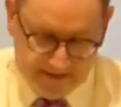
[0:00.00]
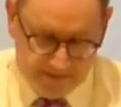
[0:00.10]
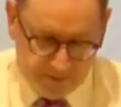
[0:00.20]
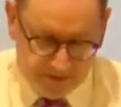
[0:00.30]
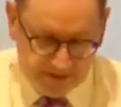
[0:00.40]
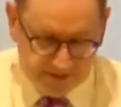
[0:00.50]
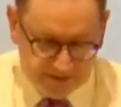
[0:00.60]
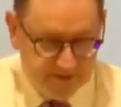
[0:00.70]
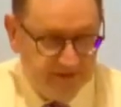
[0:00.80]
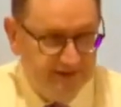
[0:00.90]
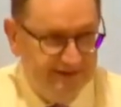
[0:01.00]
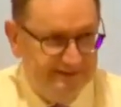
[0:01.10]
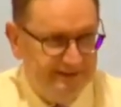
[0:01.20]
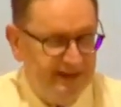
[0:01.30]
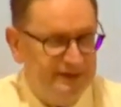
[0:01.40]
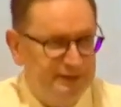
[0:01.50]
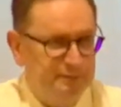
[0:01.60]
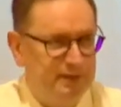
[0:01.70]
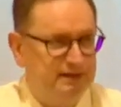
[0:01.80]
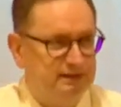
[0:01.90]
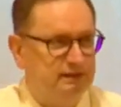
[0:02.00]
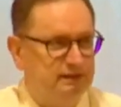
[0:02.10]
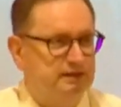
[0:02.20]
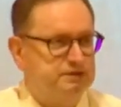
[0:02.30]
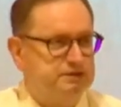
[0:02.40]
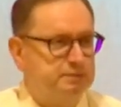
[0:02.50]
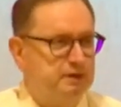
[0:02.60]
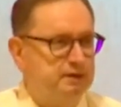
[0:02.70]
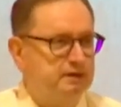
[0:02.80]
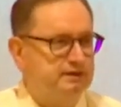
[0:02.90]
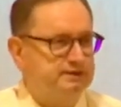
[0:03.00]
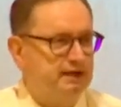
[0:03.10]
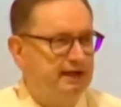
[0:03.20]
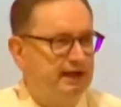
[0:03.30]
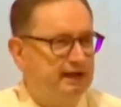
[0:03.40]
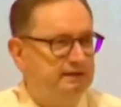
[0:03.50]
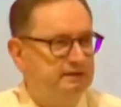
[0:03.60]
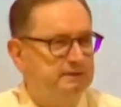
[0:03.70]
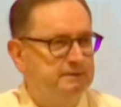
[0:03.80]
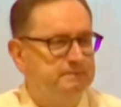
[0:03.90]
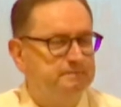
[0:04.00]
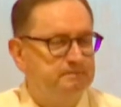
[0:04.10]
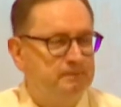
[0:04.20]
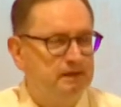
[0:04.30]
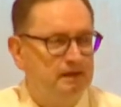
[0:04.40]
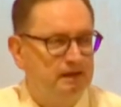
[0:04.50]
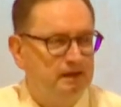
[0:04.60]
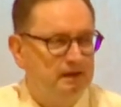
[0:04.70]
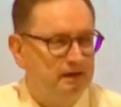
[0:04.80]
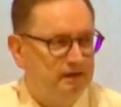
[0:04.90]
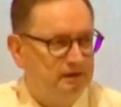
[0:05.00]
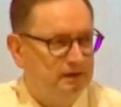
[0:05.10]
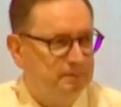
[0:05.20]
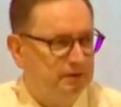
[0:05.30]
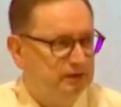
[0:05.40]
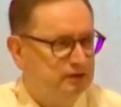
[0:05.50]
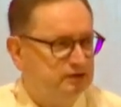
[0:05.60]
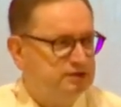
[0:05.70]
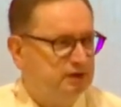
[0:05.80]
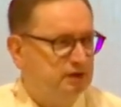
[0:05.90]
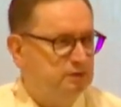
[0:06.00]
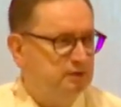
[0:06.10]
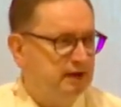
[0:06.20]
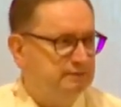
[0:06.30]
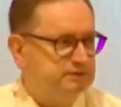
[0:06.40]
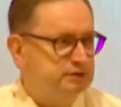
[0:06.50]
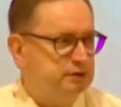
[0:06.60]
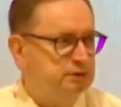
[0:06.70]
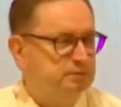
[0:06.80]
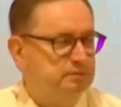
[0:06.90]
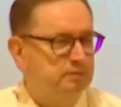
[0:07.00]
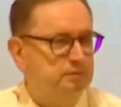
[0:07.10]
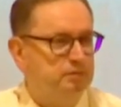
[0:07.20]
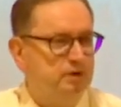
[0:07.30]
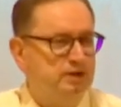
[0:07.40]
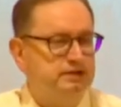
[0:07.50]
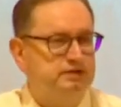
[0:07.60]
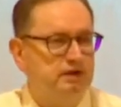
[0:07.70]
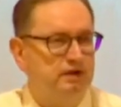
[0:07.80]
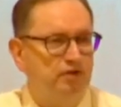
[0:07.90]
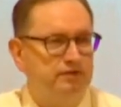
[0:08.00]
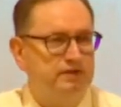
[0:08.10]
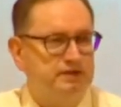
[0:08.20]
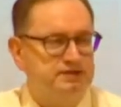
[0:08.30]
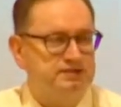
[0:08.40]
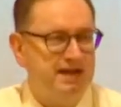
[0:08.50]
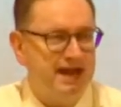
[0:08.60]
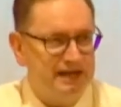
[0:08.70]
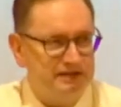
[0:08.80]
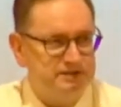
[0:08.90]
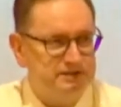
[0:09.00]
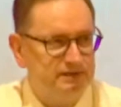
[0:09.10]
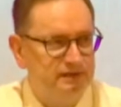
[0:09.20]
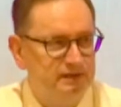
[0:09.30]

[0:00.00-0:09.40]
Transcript: I want to uh, tell you about a little experience I had uh, a couple of years ago when I was going to preach on this text.